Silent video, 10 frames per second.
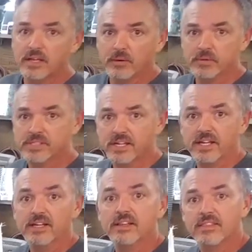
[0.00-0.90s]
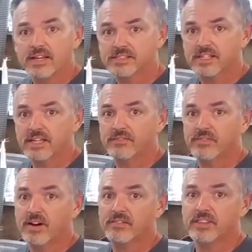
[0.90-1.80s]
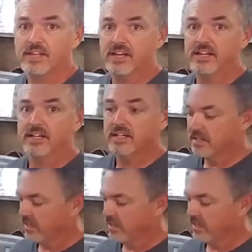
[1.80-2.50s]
And once again, thanks again for everything.